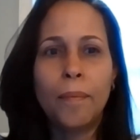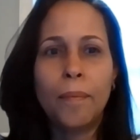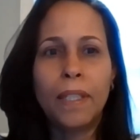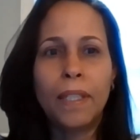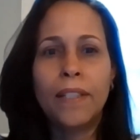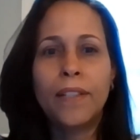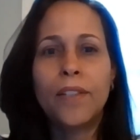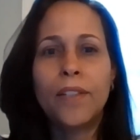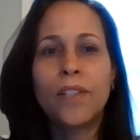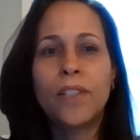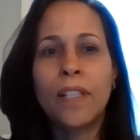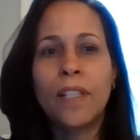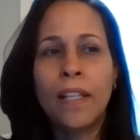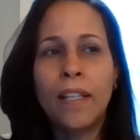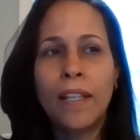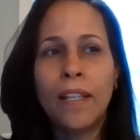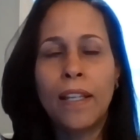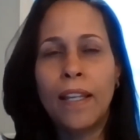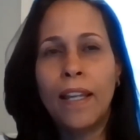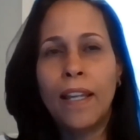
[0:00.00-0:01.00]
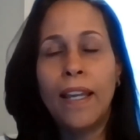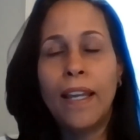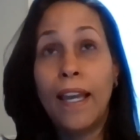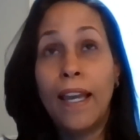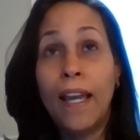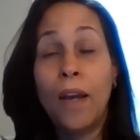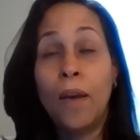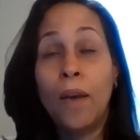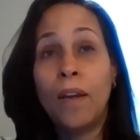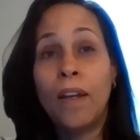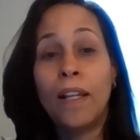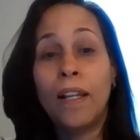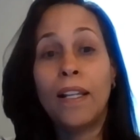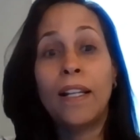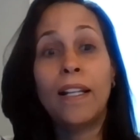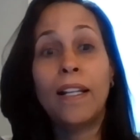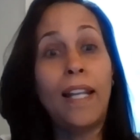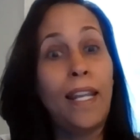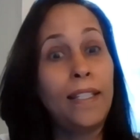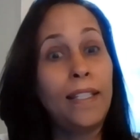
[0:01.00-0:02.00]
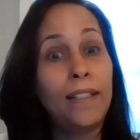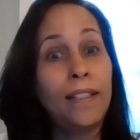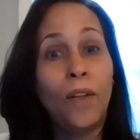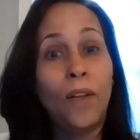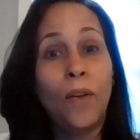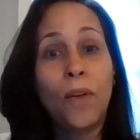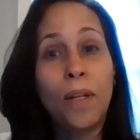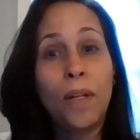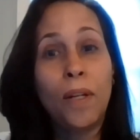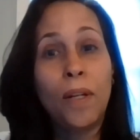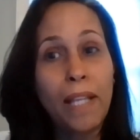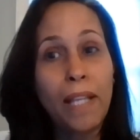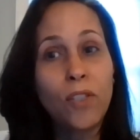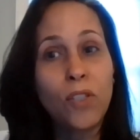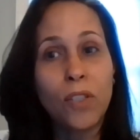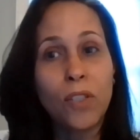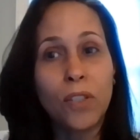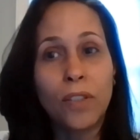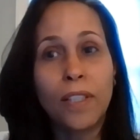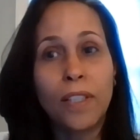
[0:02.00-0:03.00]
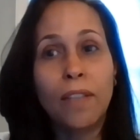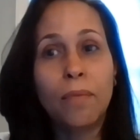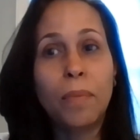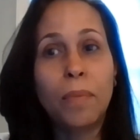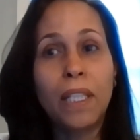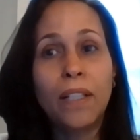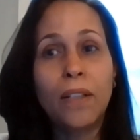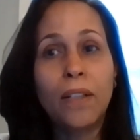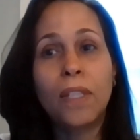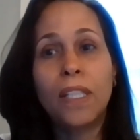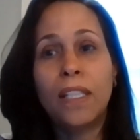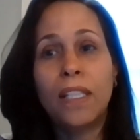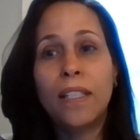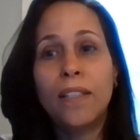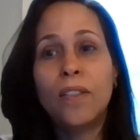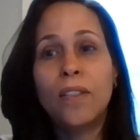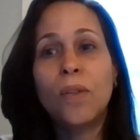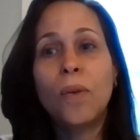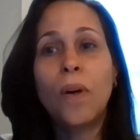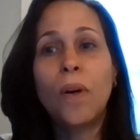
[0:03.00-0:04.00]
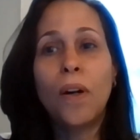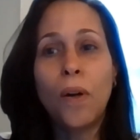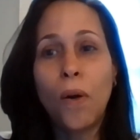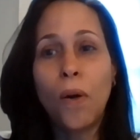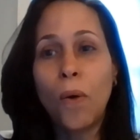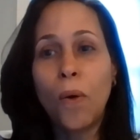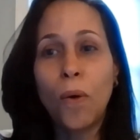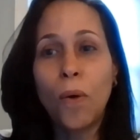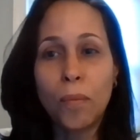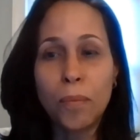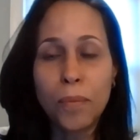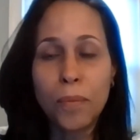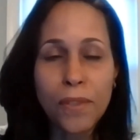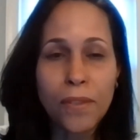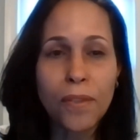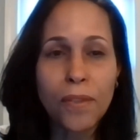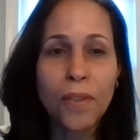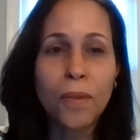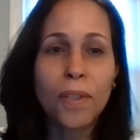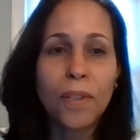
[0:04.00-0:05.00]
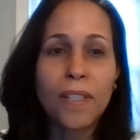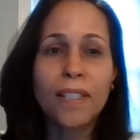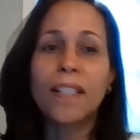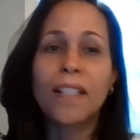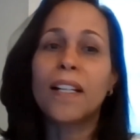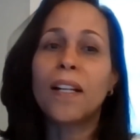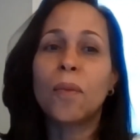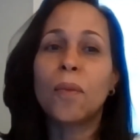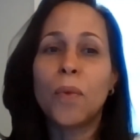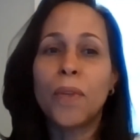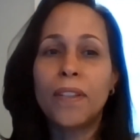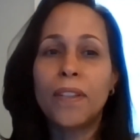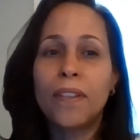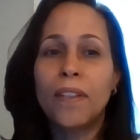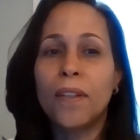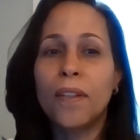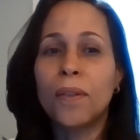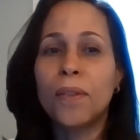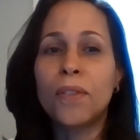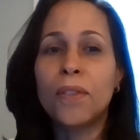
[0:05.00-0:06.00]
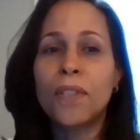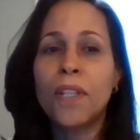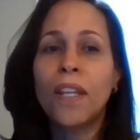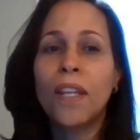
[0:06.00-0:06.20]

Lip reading: Leaders, like Lori mentioned, they've been looking into our homes through these little windows